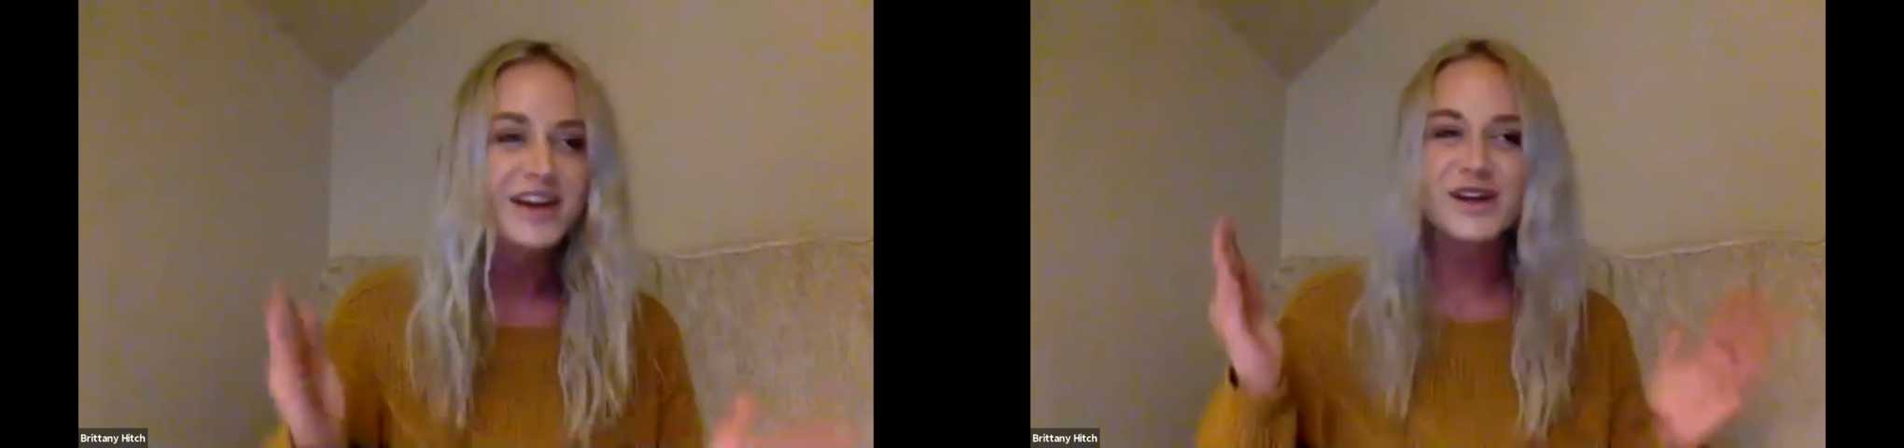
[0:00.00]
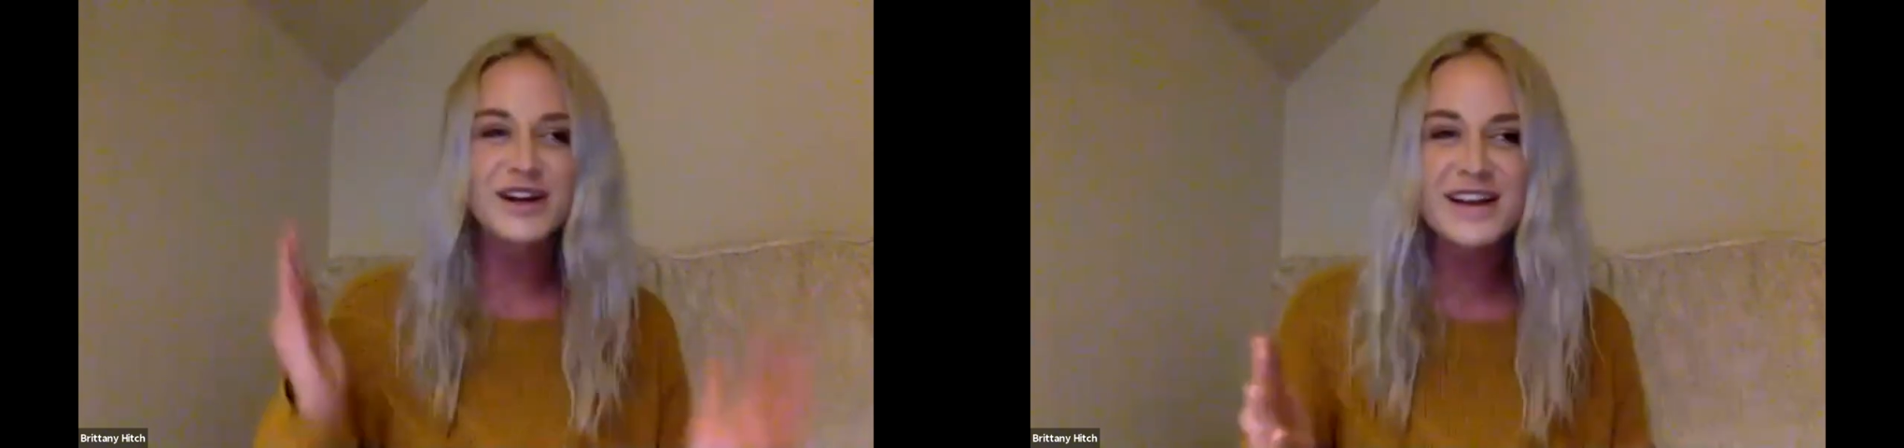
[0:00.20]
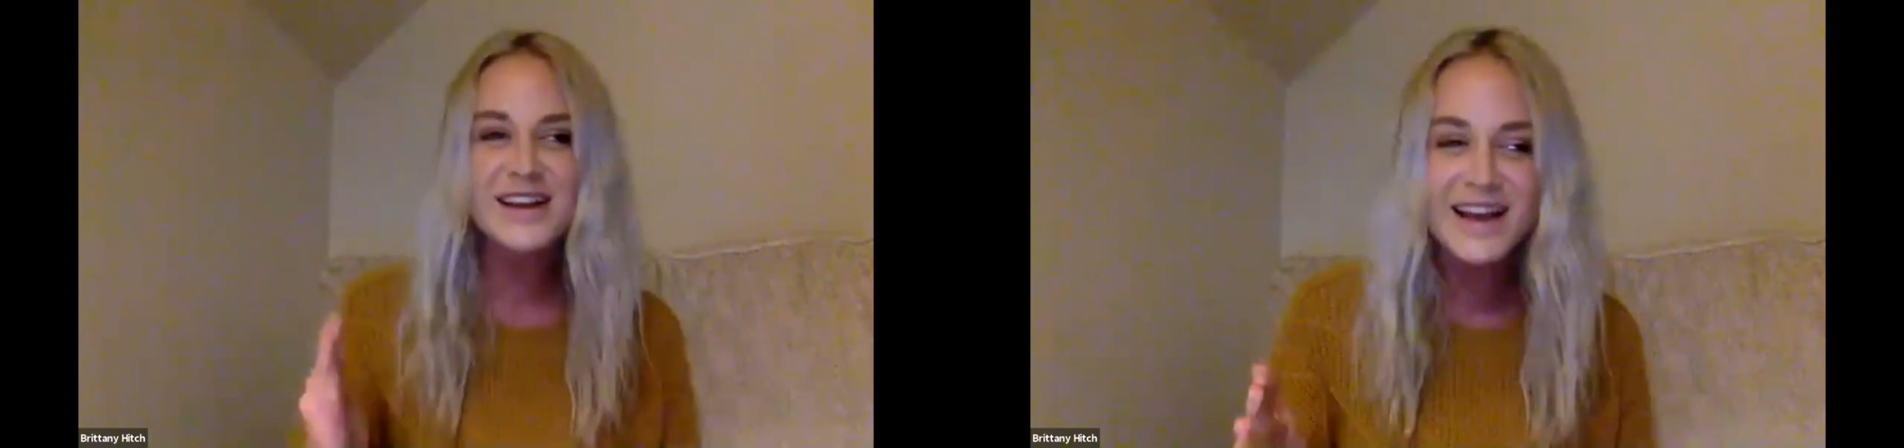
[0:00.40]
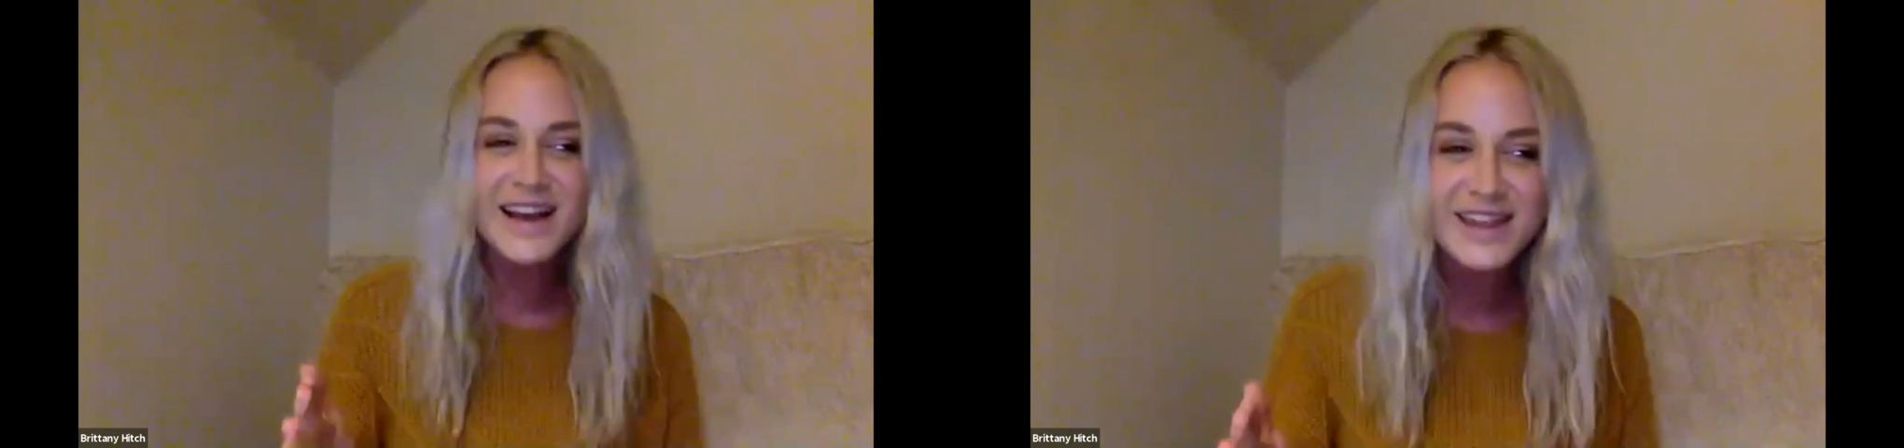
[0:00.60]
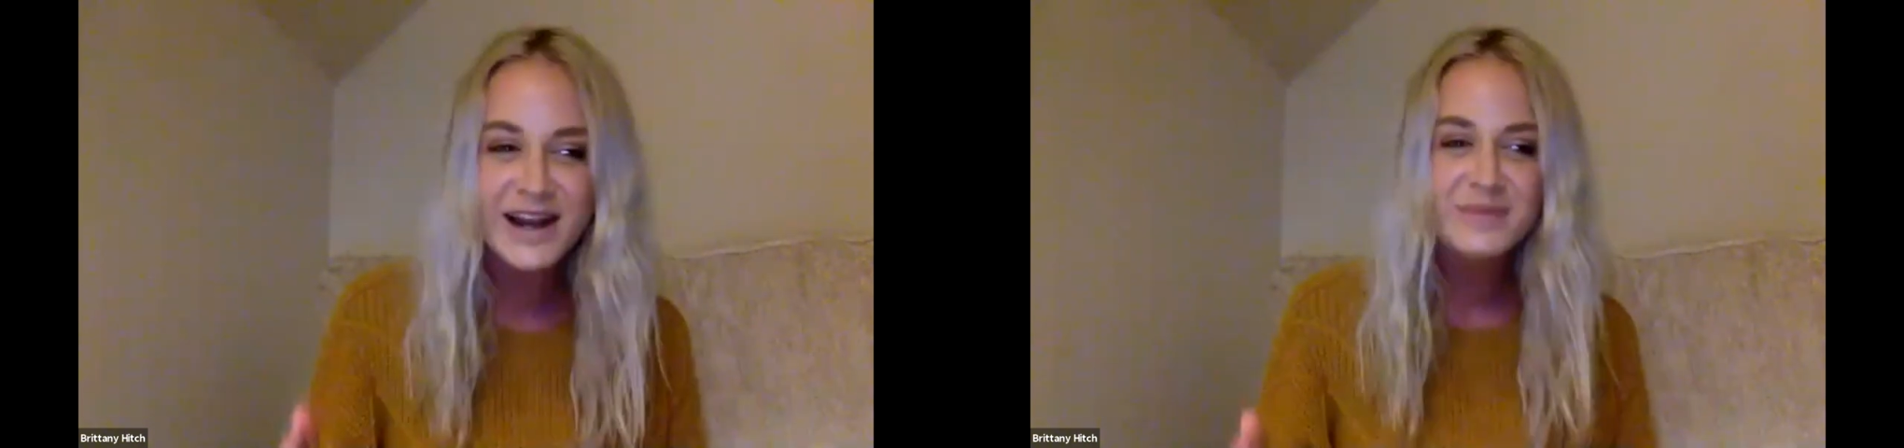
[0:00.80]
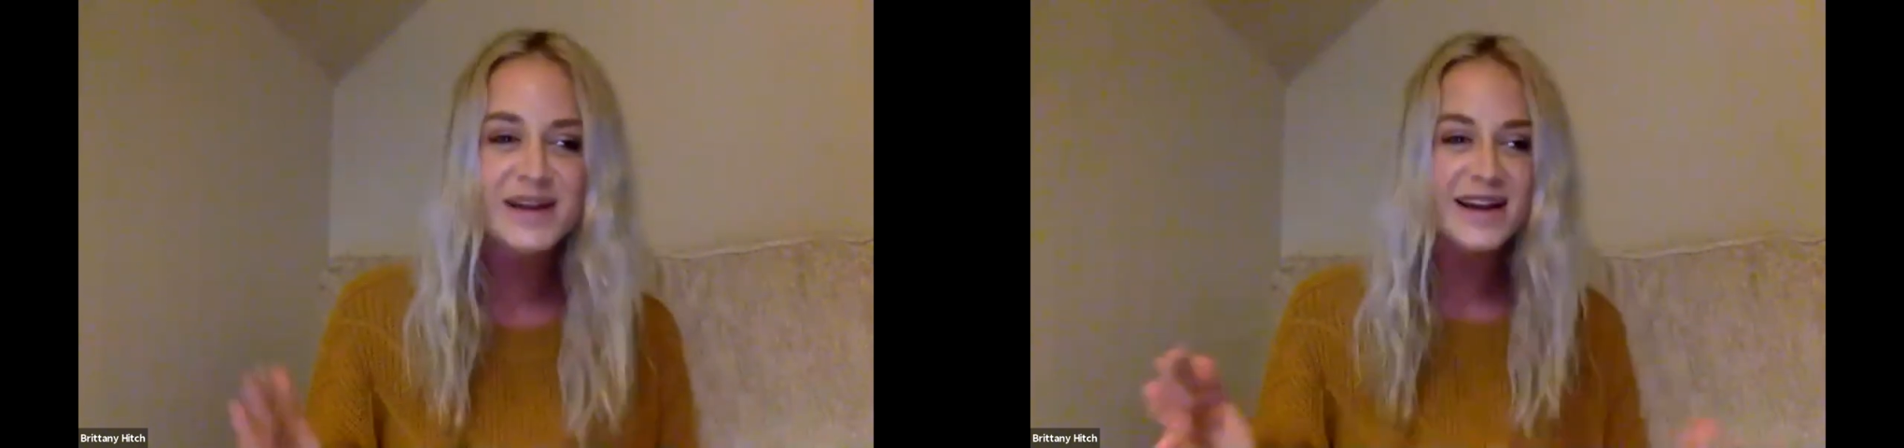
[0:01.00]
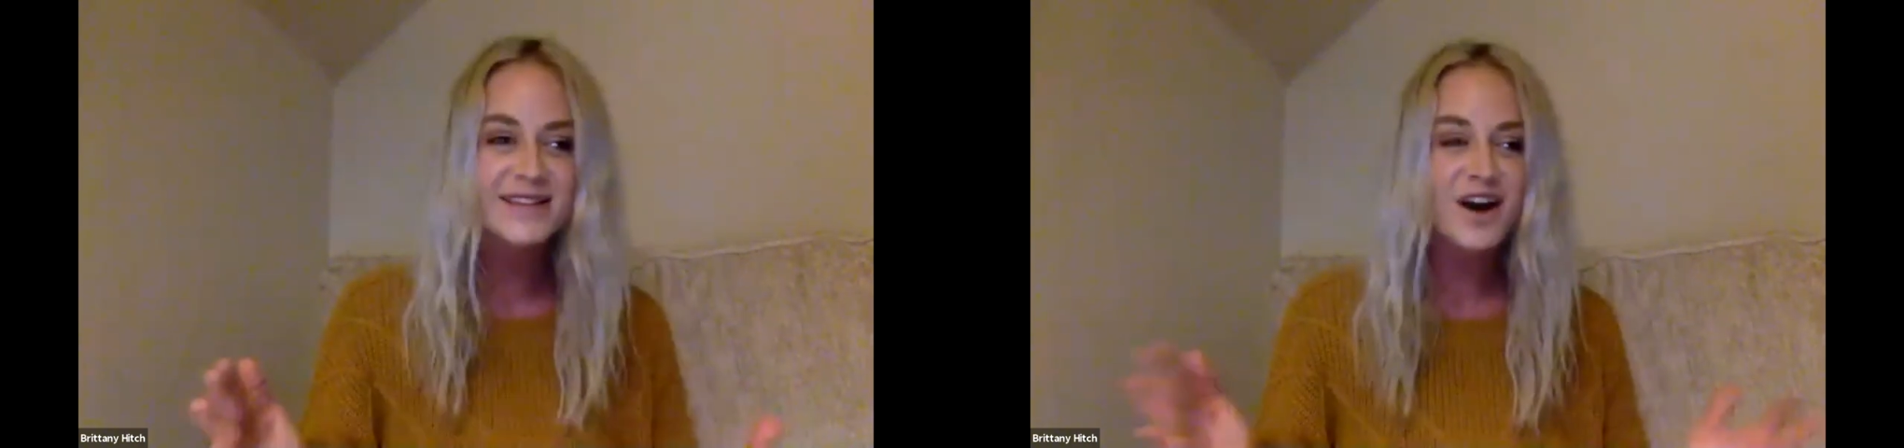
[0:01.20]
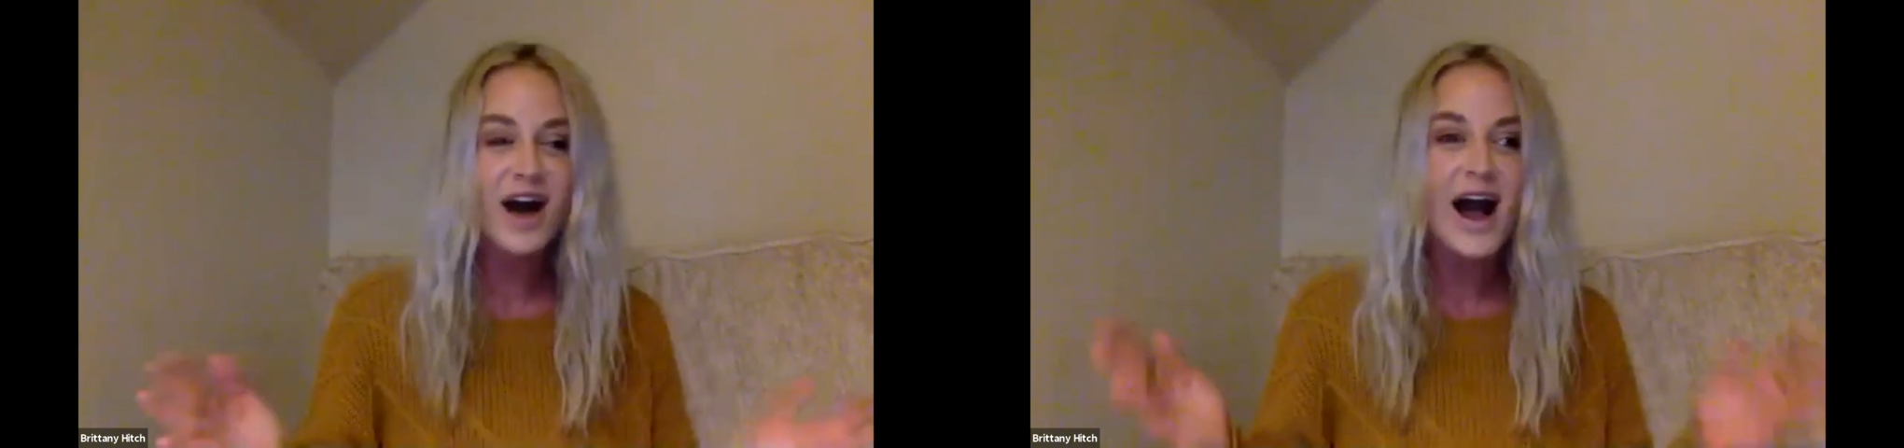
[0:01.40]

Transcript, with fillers: You're going to get there because y'all,